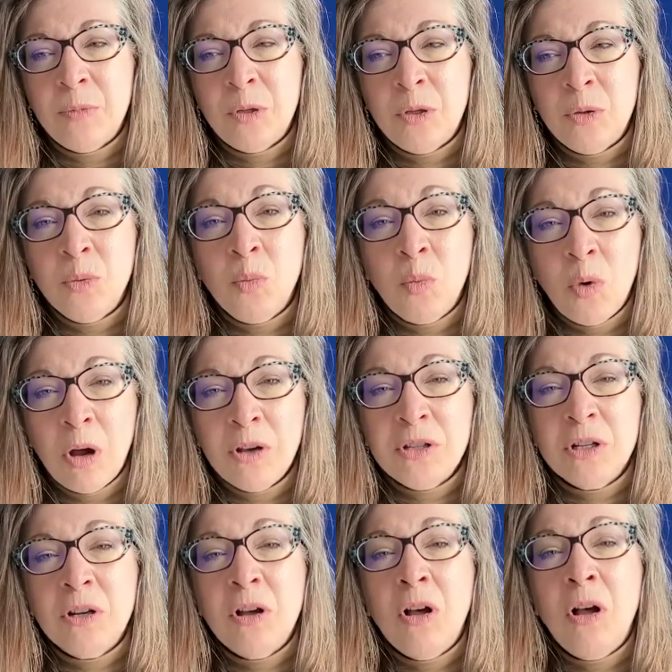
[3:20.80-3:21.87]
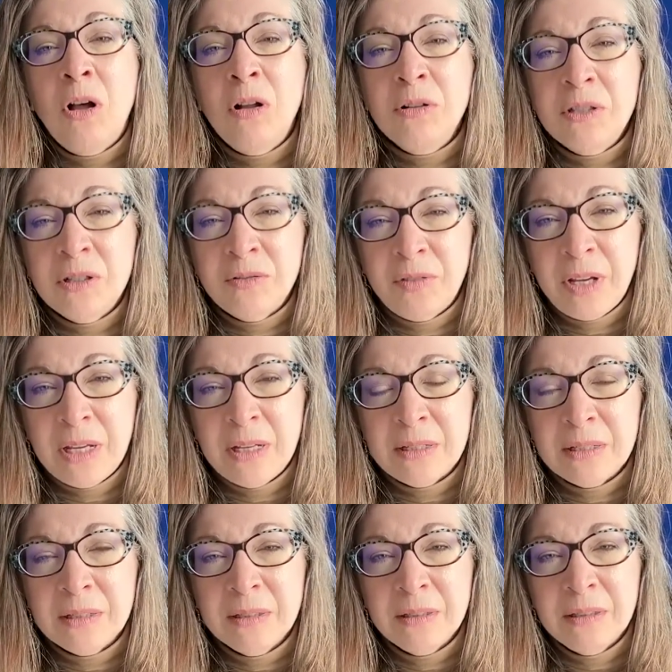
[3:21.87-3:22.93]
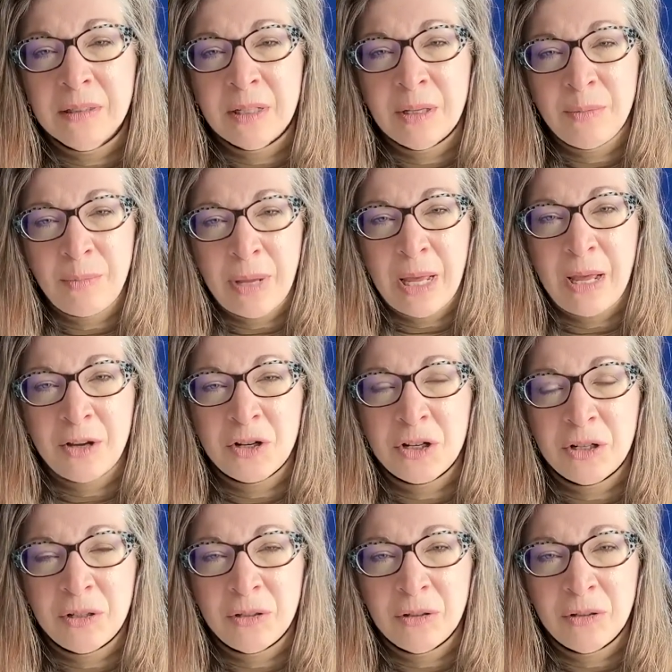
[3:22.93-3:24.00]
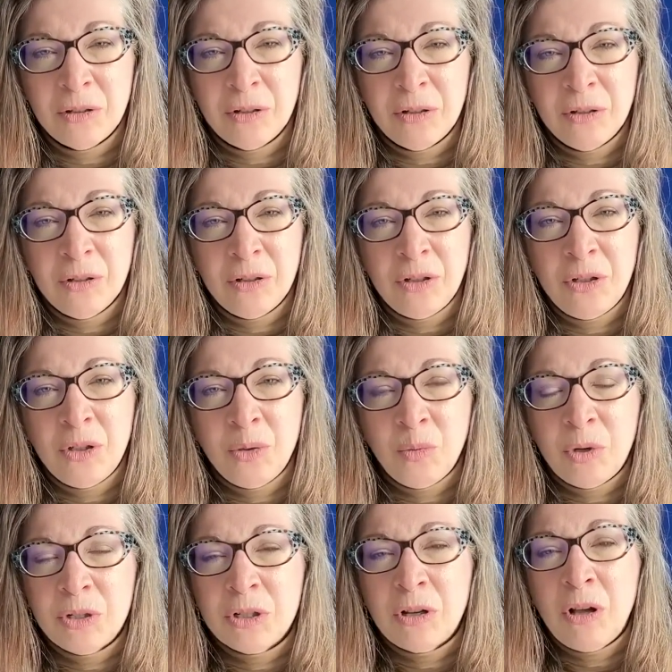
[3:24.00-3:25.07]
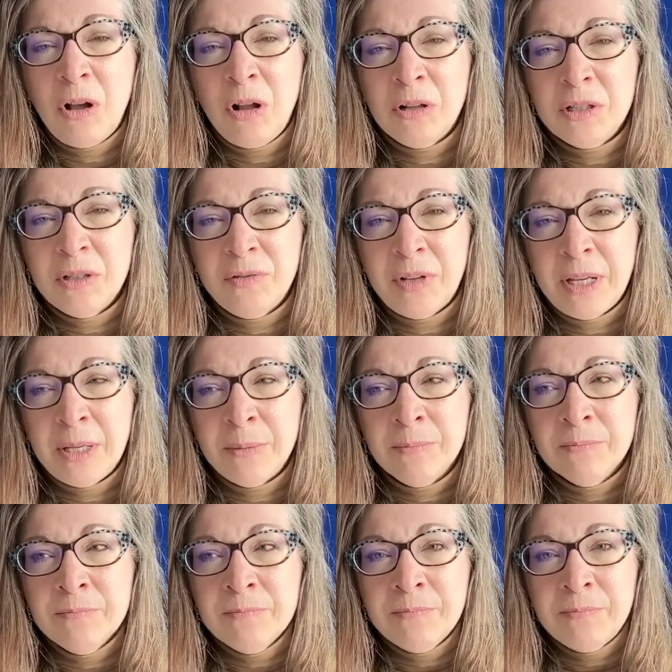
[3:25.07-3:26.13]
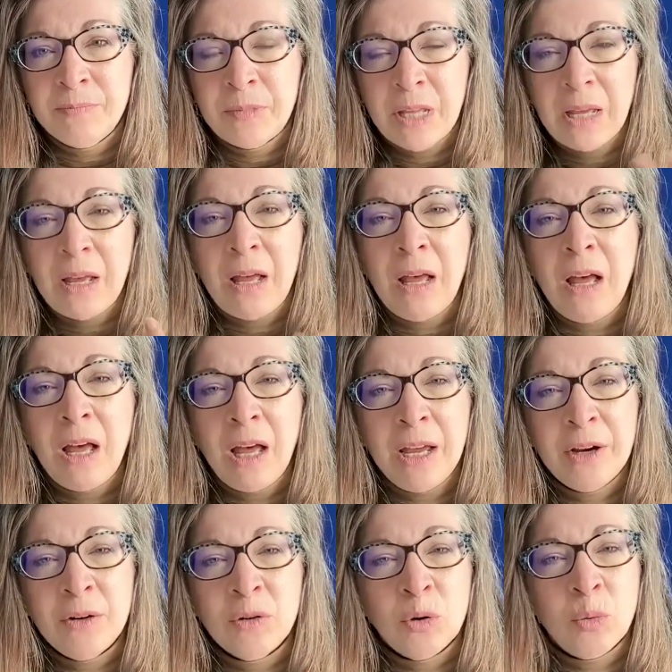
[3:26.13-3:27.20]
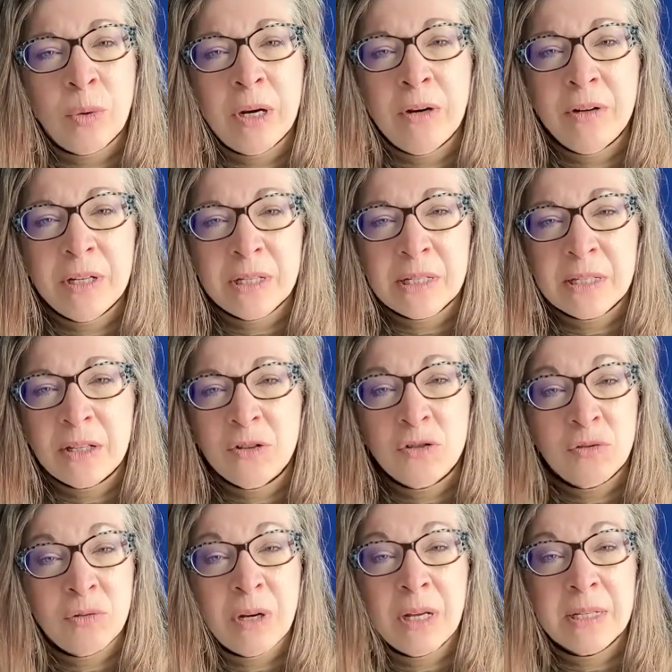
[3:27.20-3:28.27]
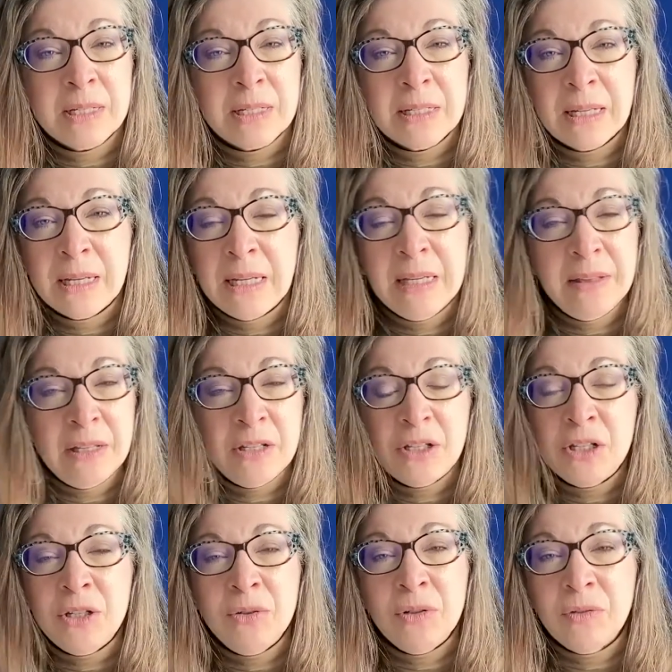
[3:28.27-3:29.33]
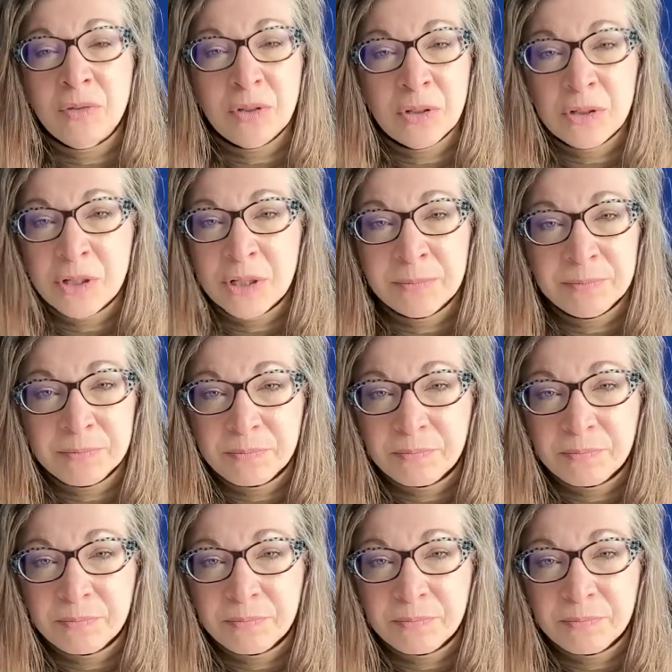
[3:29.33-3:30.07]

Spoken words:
you want to cultivate compassion. You want to cultivate that higher awareness, that trust that in this universe,